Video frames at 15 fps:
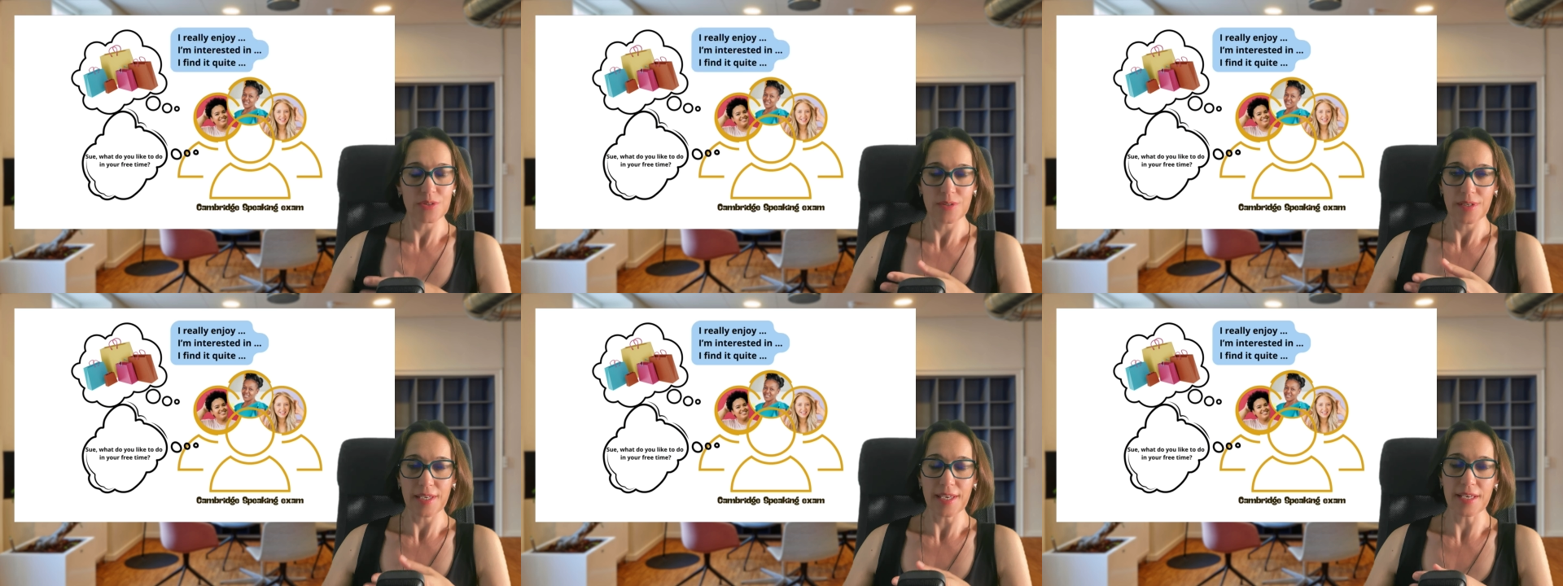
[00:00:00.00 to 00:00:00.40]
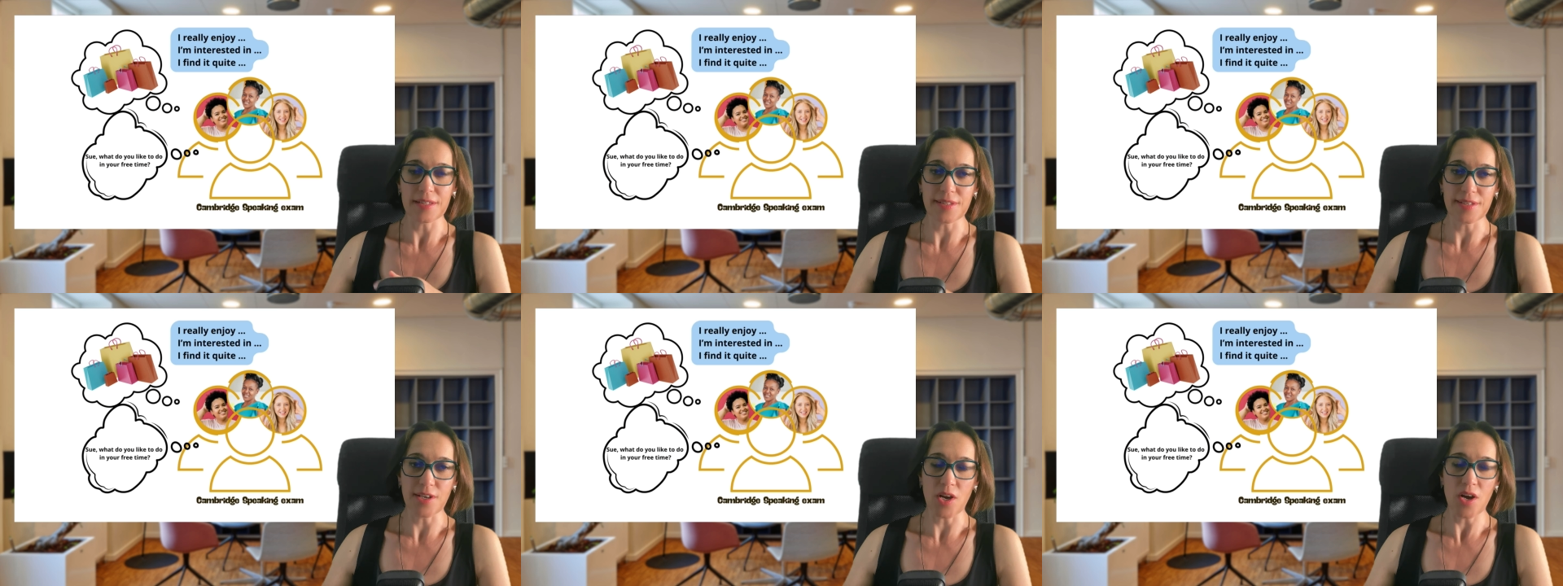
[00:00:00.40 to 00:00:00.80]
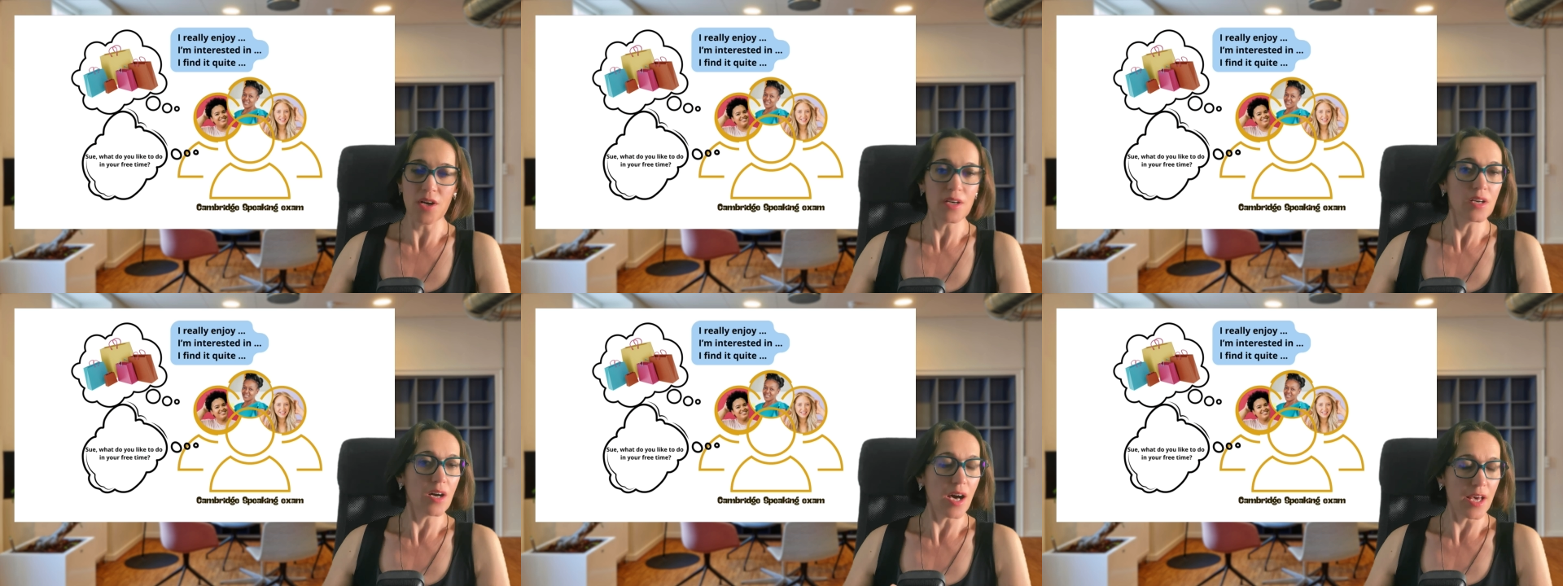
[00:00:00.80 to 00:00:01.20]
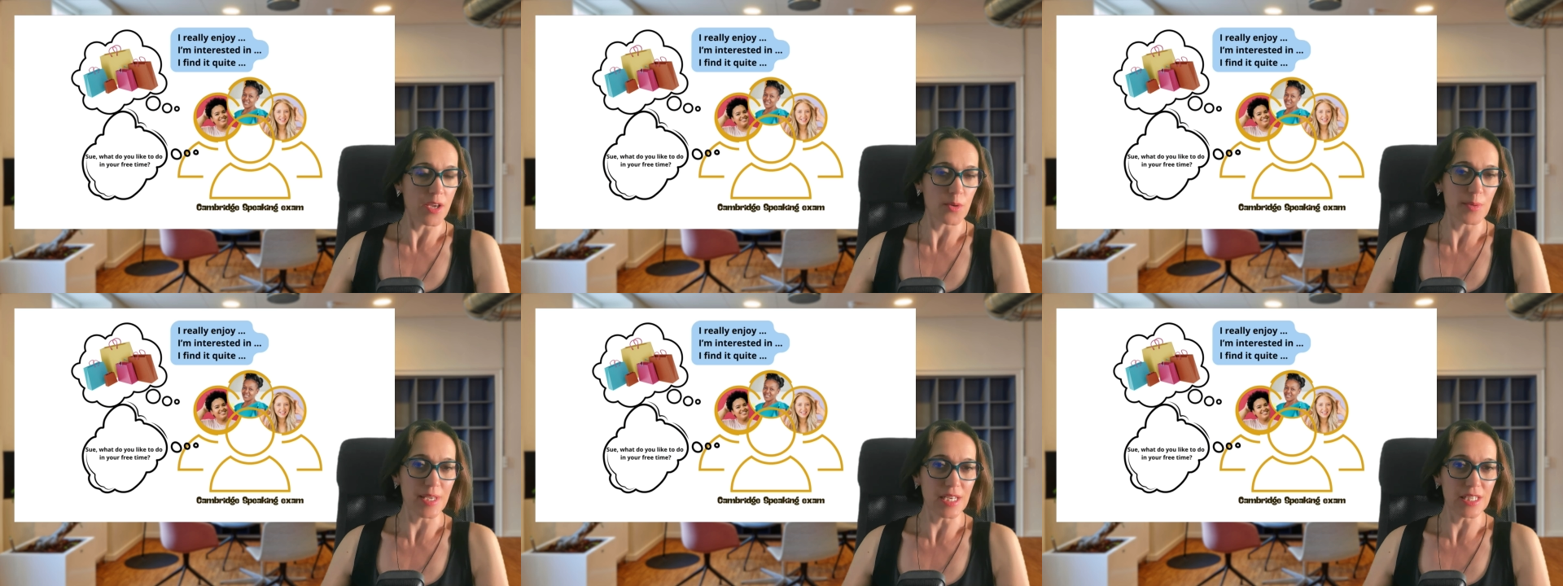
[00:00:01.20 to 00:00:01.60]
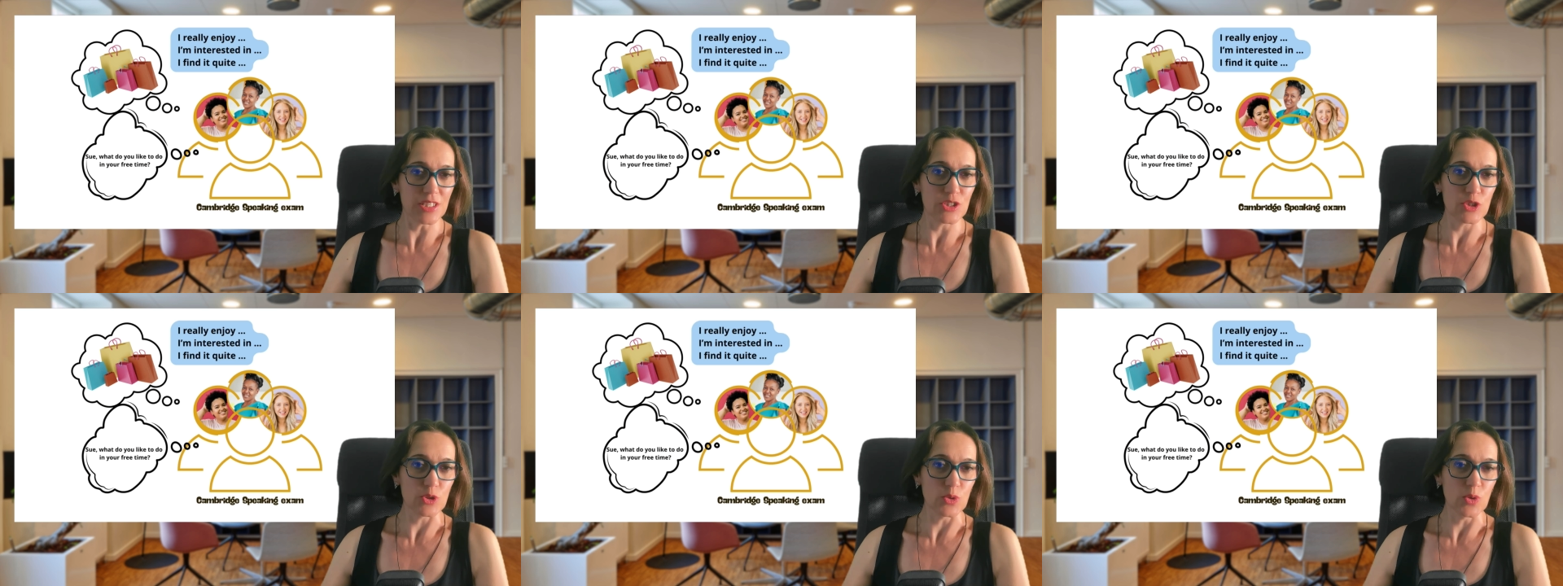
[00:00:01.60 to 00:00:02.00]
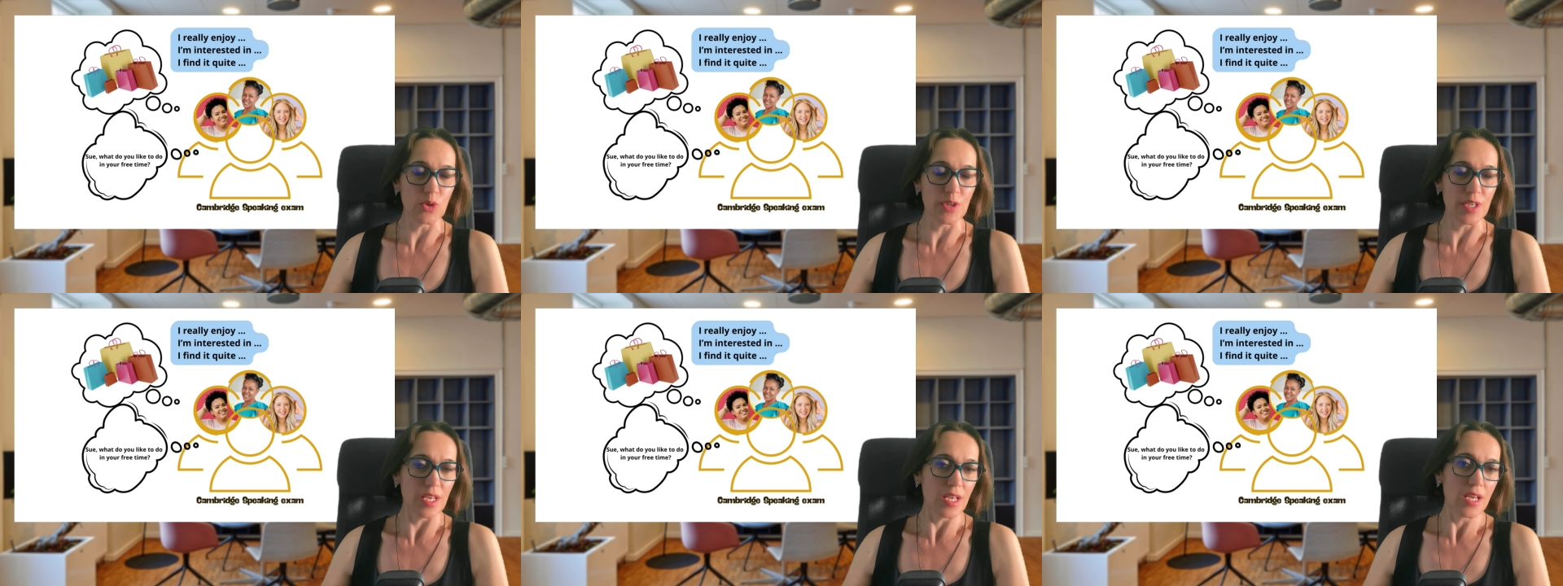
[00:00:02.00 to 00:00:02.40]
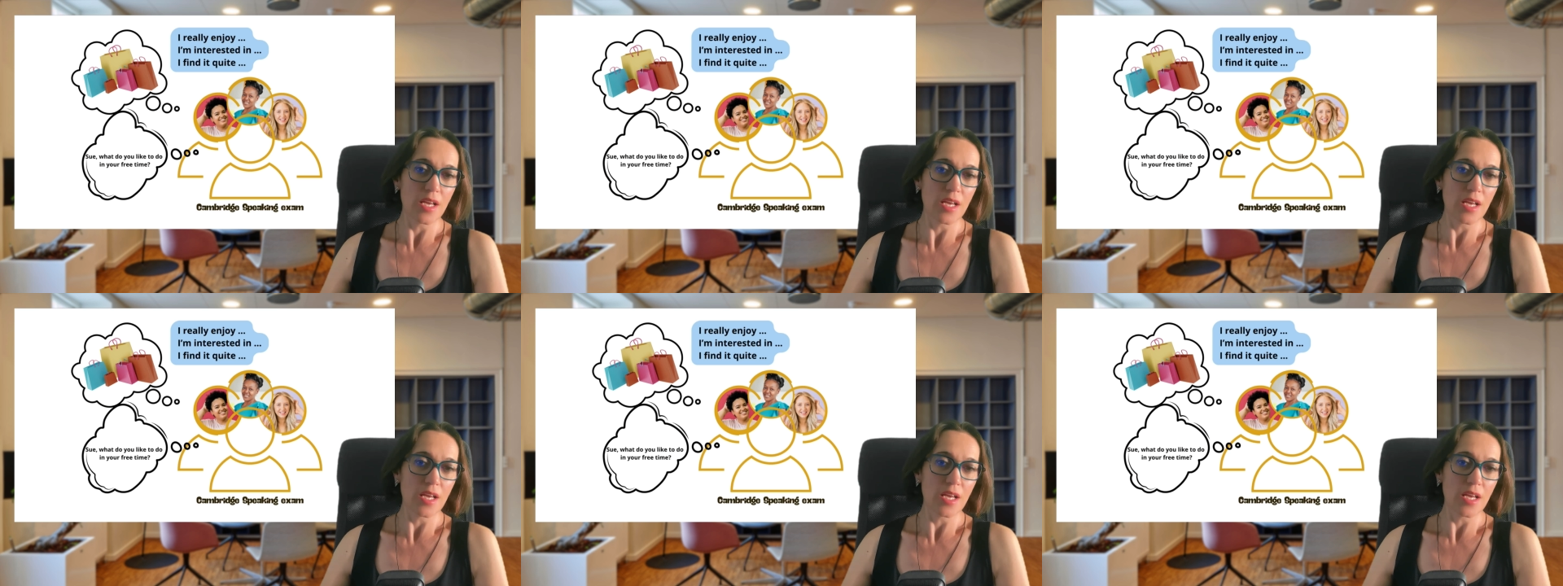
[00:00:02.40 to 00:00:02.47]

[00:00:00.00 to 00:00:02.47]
here they are, I really enjoy,